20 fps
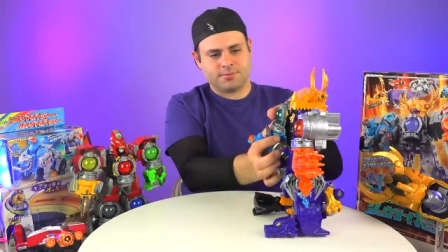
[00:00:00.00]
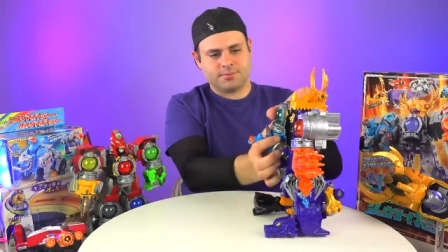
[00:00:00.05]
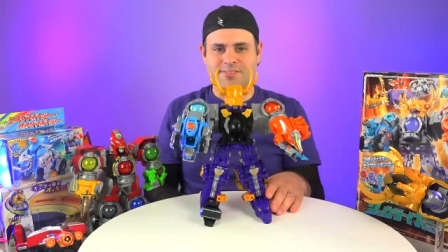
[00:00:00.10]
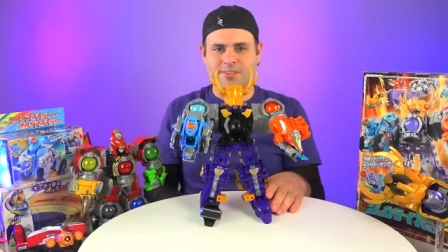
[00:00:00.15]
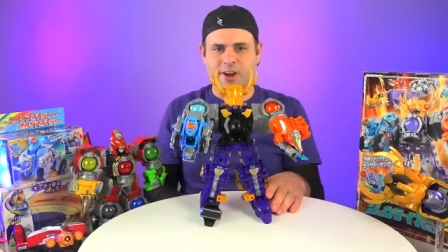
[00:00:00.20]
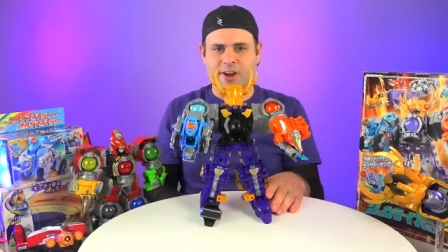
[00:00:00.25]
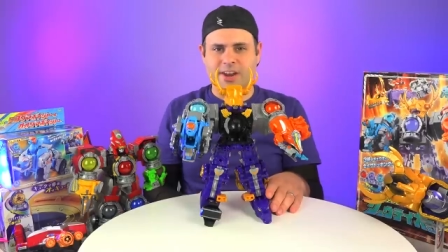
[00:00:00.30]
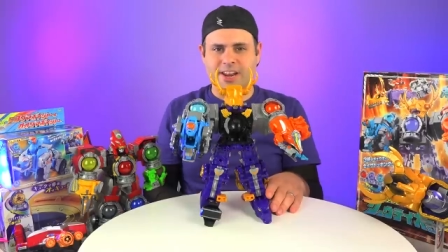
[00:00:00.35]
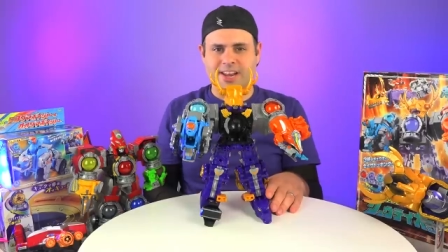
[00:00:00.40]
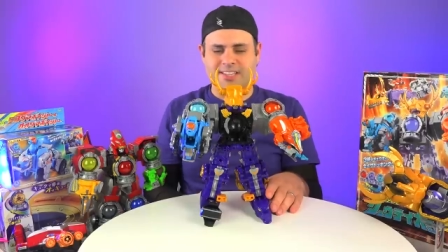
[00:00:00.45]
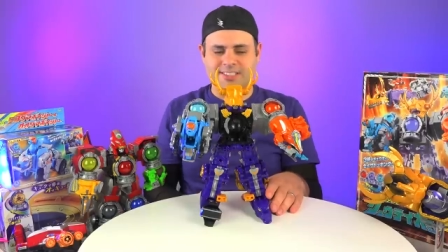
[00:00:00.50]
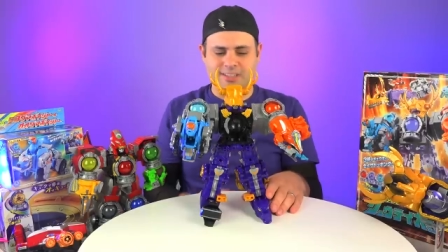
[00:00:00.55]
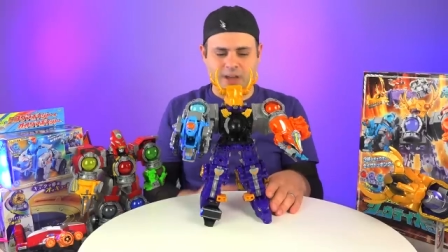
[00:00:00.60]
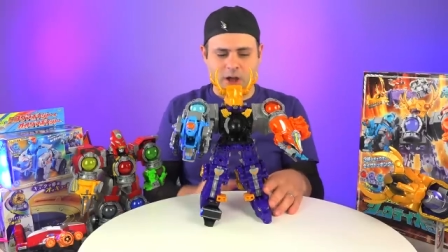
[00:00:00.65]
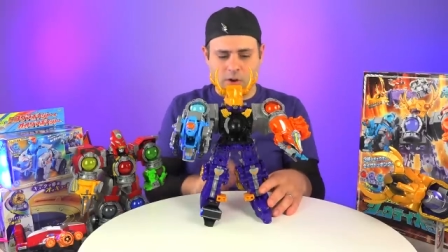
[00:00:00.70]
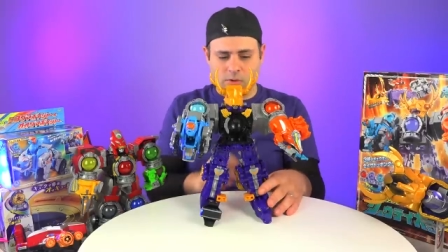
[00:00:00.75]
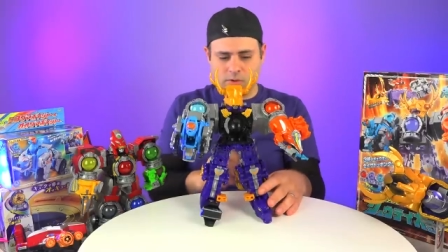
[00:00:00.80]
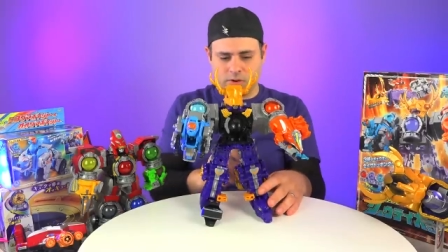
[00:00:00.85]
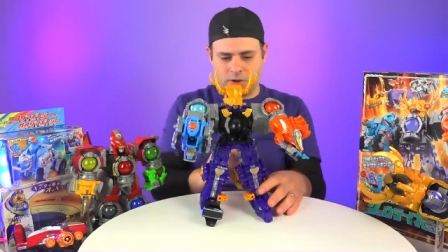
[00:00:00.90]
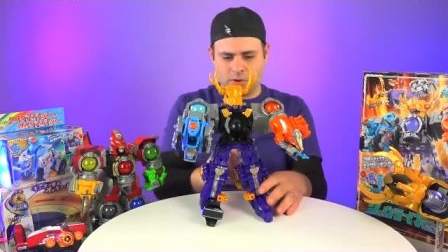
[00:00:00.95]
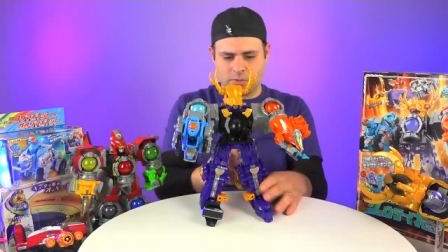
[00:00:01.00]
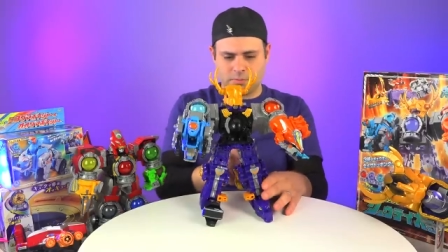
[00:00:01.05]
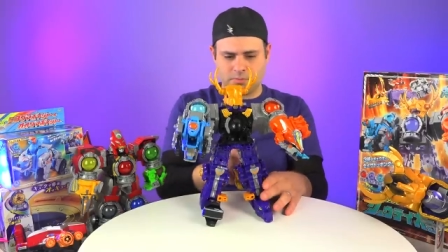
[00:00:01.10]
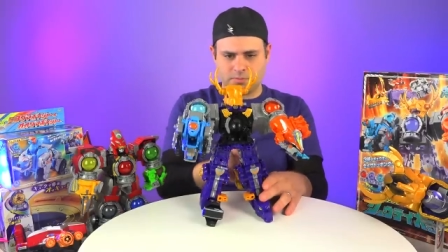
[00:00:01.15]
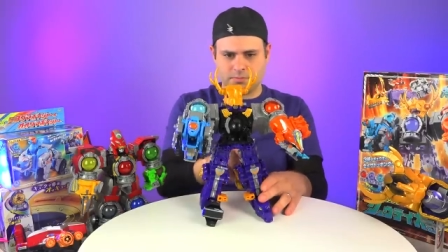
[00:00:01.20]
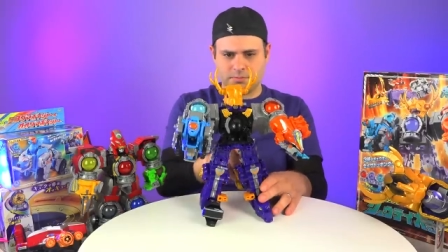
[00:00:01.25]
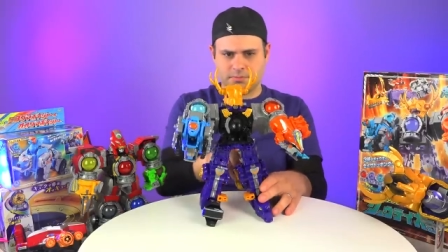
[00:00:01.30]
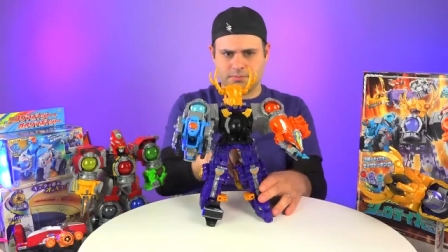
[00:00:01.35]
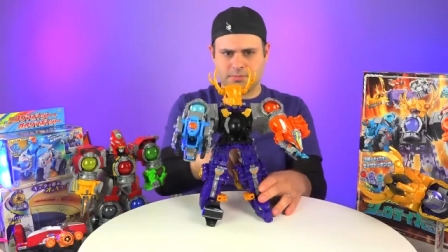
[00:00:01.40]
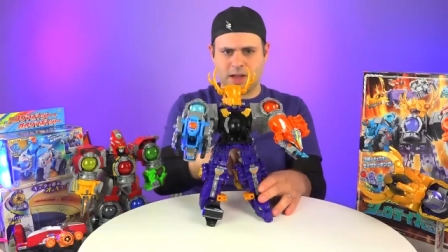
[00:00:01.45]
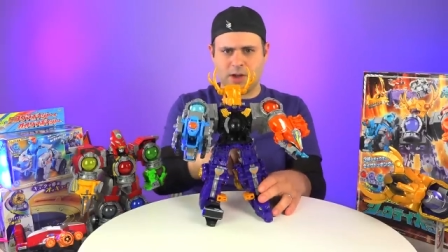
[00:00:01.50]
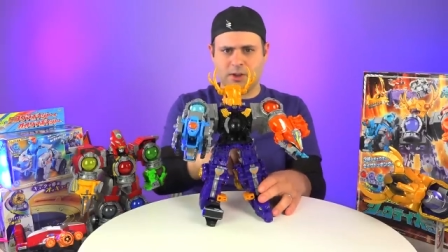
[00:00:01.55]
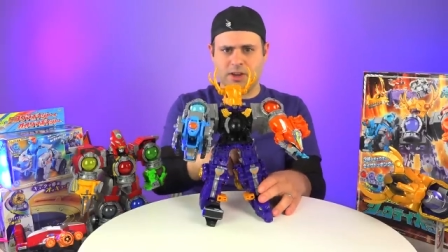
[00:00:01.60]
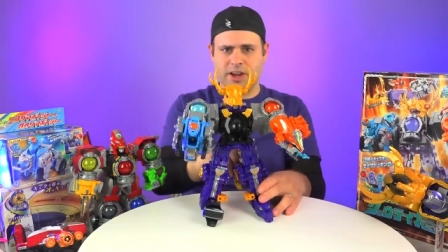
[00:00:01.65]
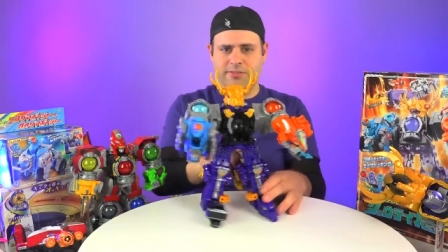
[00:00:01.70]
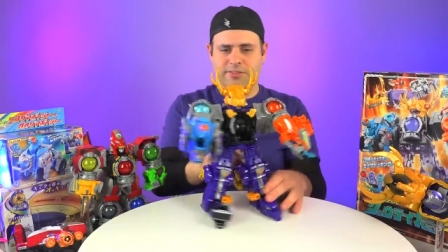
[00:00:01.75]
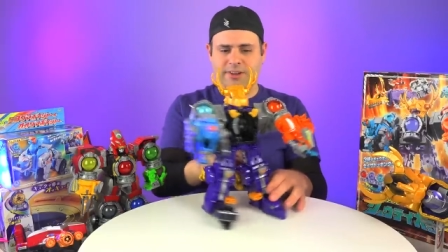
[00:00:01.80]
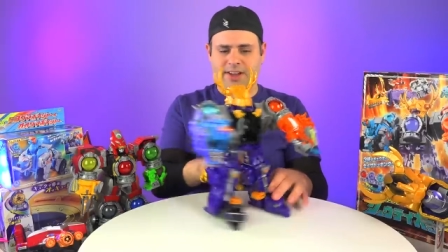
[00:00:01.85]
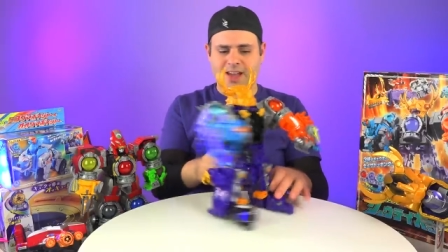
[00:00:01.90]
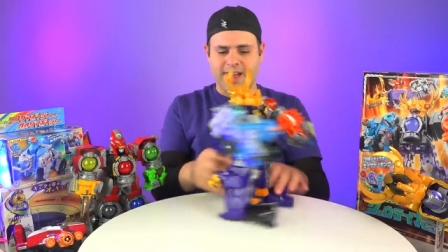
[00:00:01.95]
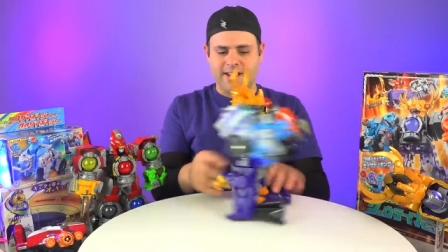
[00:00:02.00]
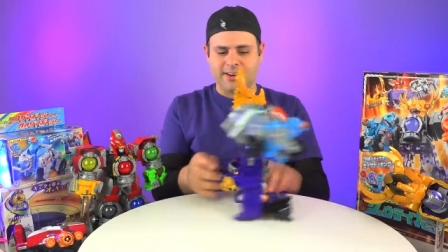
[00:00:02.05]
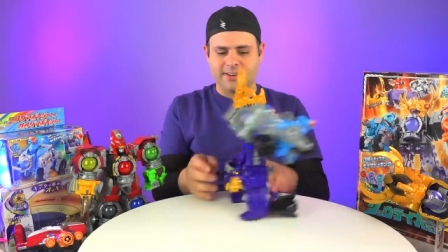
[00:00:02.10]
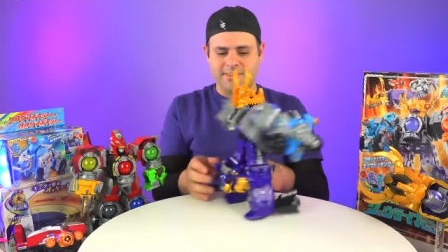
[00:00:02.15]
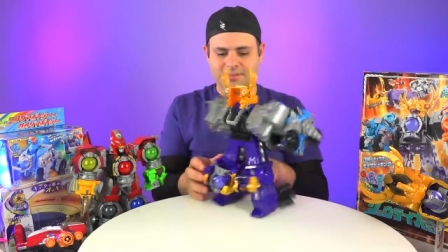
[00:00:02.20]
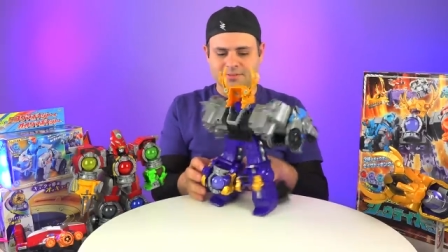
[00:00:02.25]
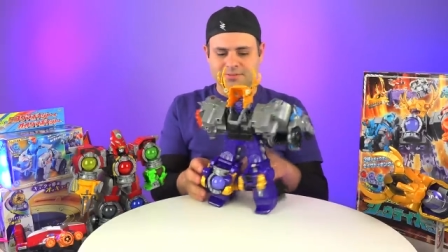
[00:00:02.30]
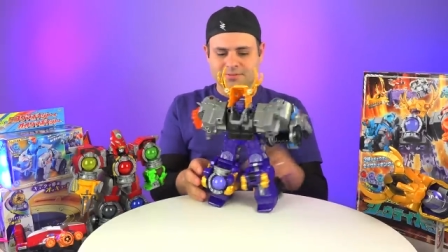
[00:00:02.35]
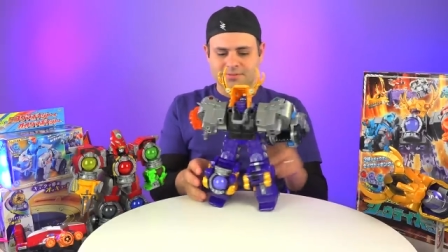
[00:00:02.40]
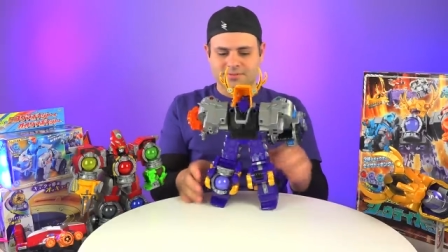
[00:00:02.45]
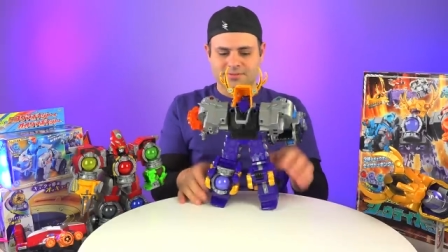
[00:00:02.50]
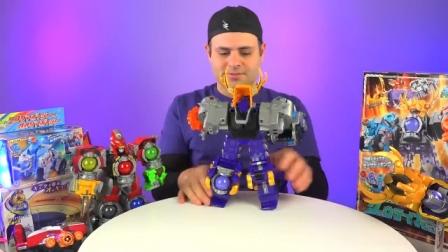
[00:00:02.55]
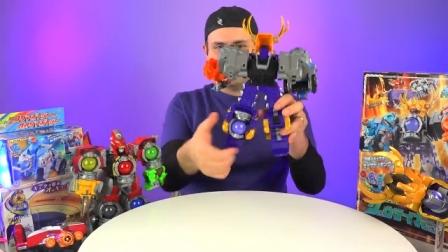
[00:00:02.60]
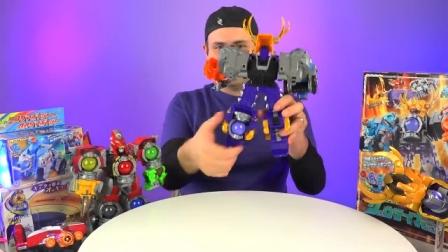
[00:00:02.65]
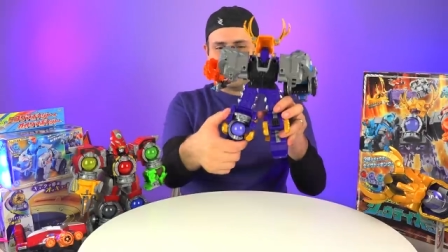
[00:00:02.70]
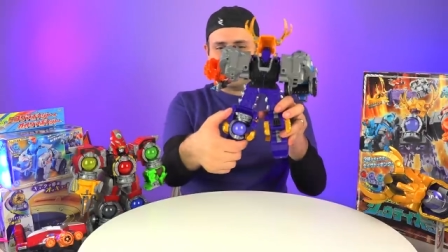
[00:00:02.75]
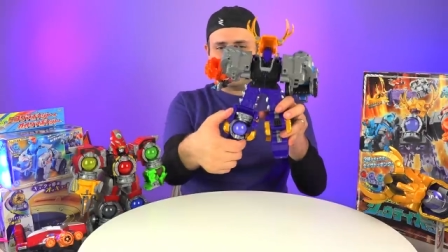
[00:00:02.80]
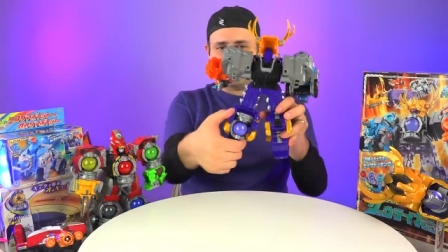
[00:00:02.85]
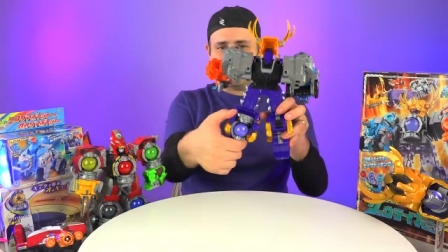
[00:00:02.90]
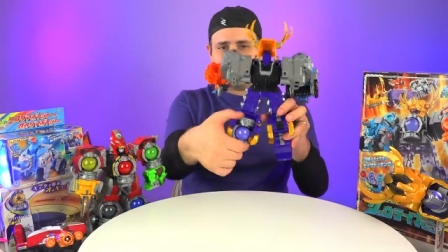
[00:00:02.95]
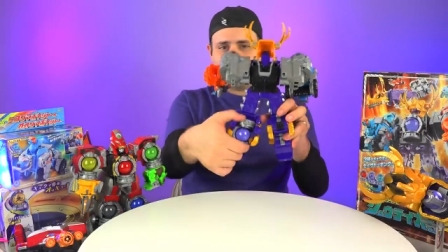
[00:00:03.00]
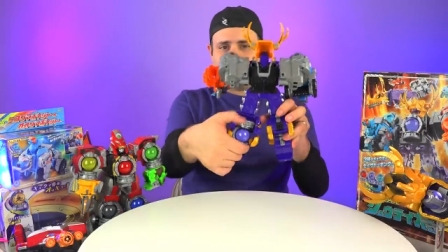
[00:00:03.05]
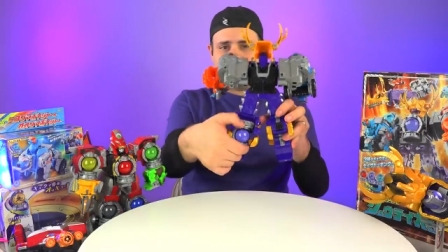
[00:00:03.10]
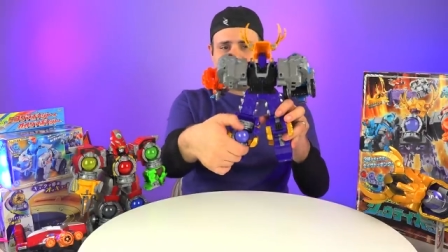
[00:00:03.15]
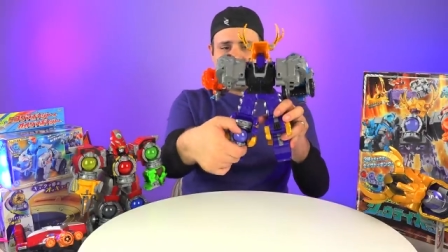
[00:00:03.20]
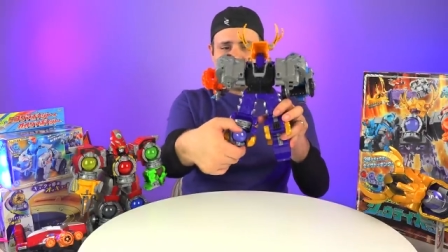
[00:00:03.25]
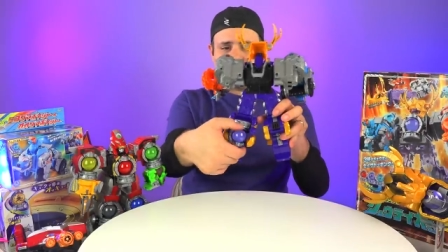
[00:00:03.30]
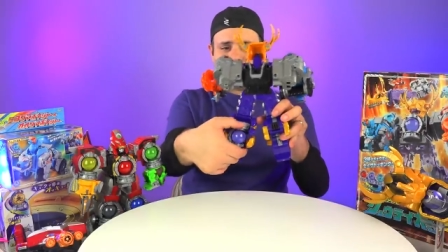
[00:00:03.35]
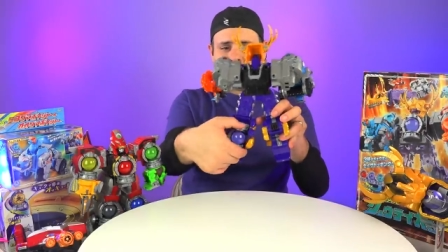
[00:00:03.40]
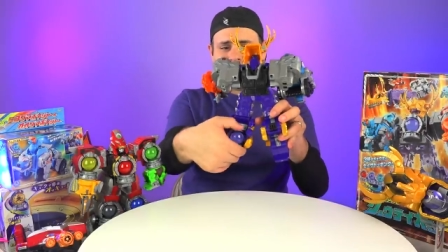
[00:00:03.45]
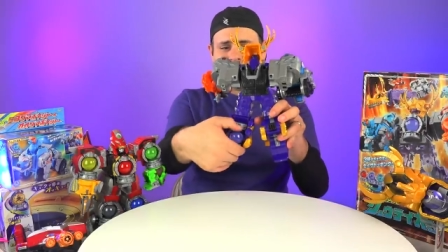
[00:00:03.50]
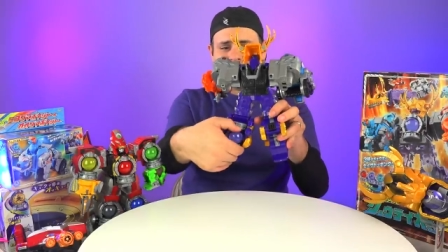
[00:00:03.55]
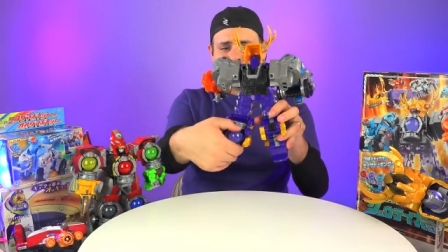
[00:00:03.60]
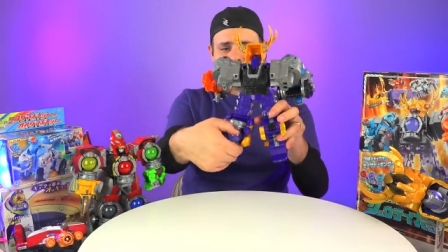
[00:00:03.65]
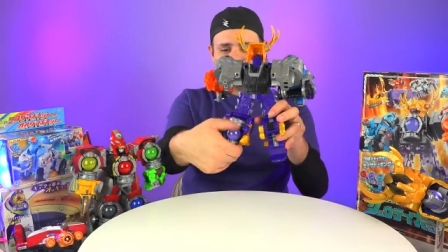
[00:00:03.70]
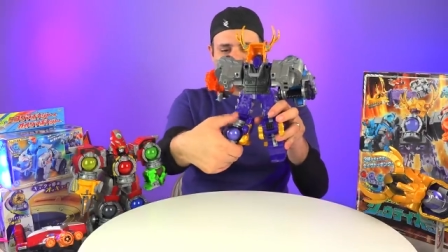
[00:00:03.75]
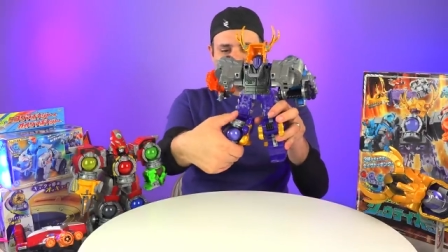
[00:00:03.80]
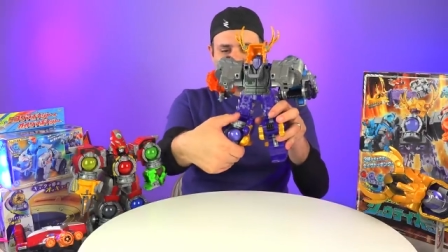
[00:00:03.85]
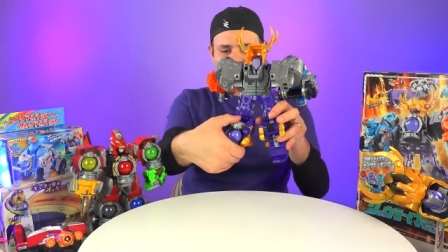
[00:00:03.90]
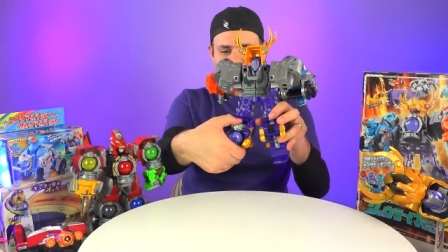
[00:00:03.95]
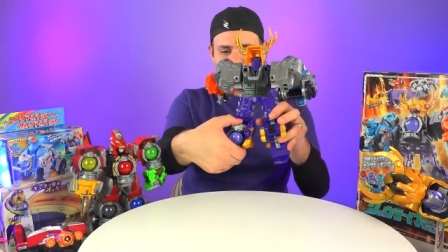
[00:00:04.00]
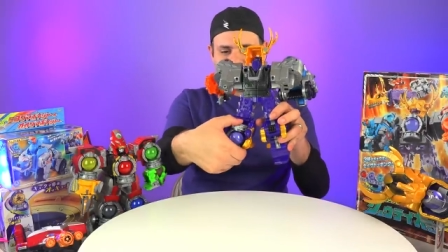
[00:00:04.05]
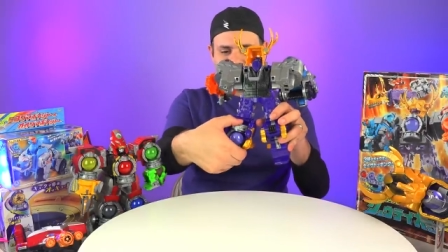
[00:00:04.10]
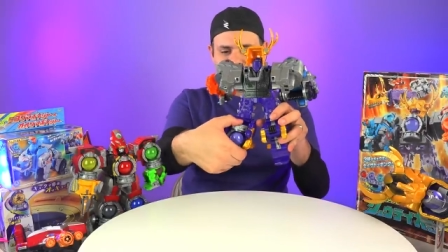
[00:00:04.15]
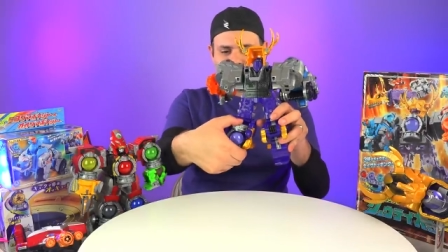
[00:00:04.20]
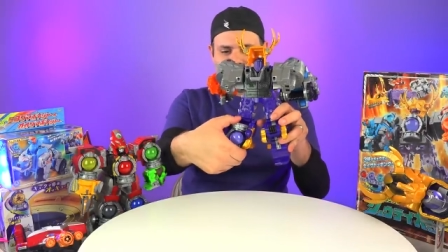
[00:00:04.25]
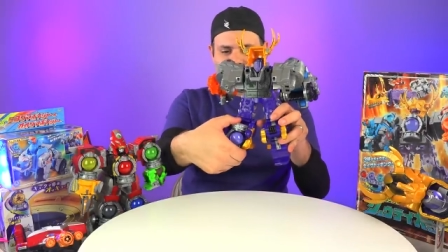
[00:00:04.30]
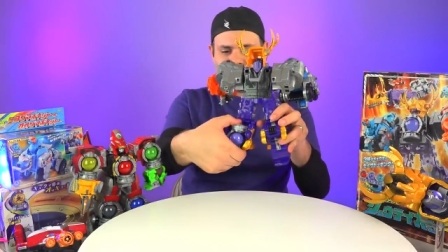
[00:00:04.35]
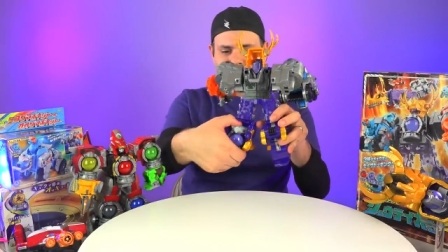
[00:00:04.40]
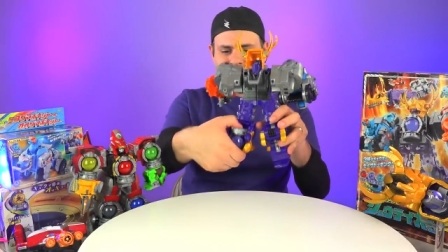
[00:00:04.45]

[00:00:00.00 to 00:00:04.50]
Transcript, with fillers: Very easy. Oh, oh, how could I forget? Take the Kyutama, which is back